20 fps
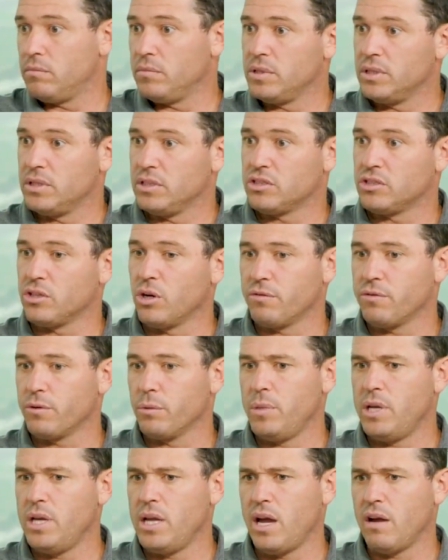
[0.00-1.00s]
So for
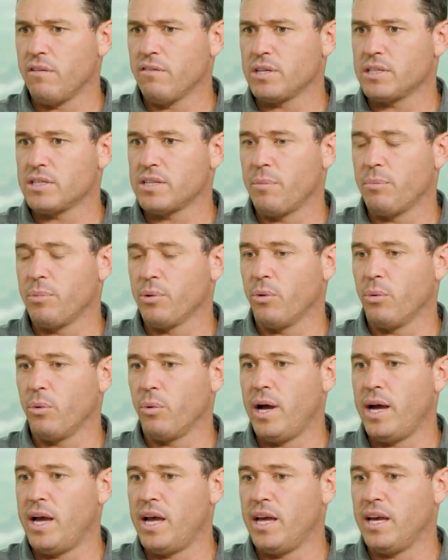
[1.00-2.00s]
me, every step of the
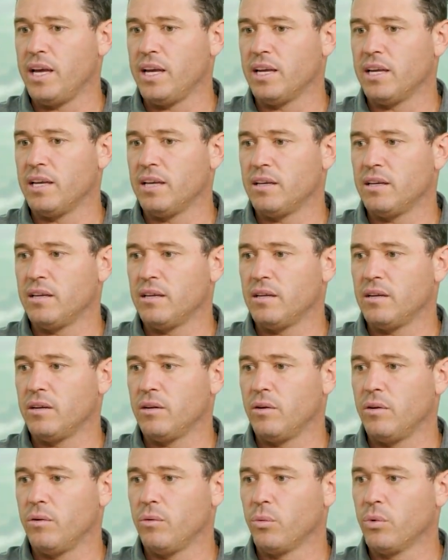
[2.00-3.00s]
way,
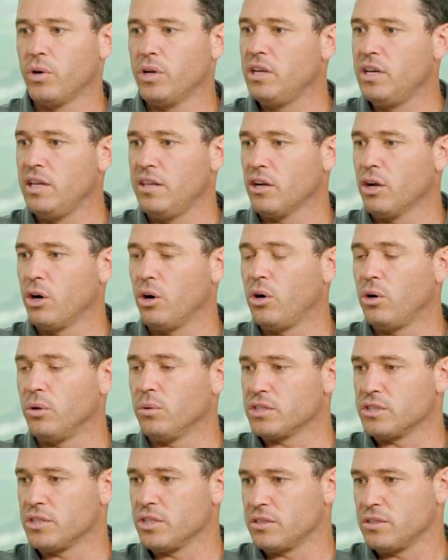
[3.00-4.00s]
really the goal
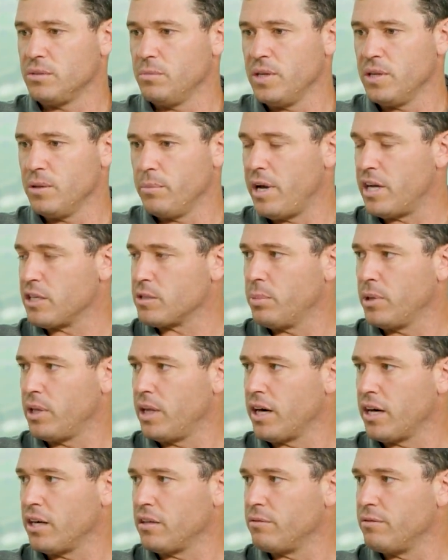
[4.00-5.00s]
was just to be the best
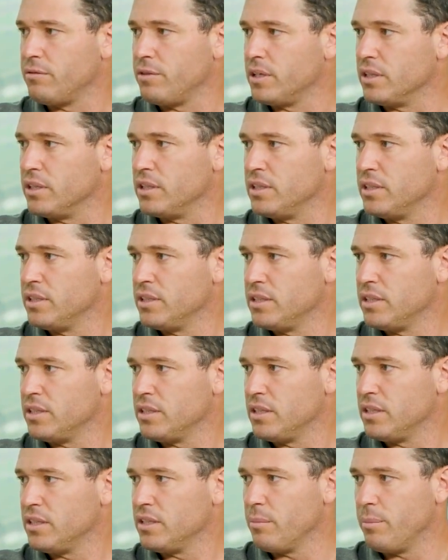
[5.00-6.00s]
player on the field,
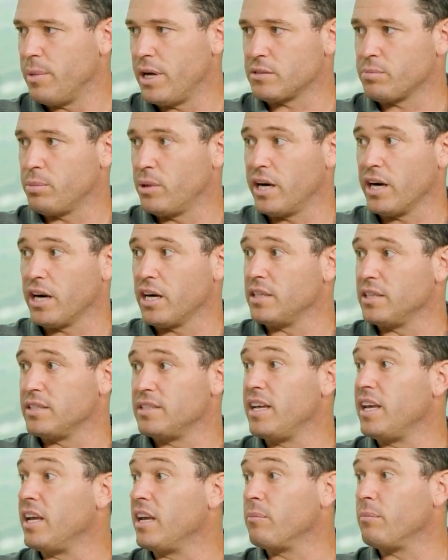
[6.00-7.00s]
the best player on the
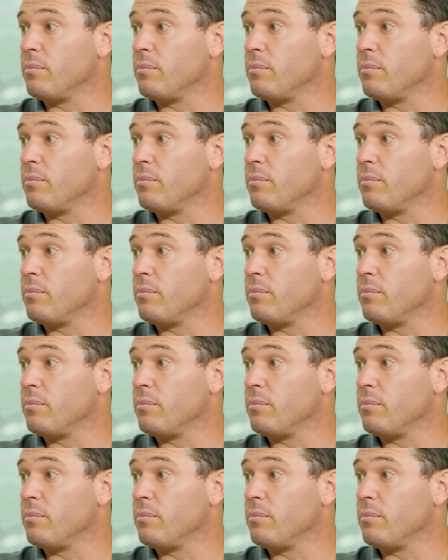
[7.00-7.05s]
team,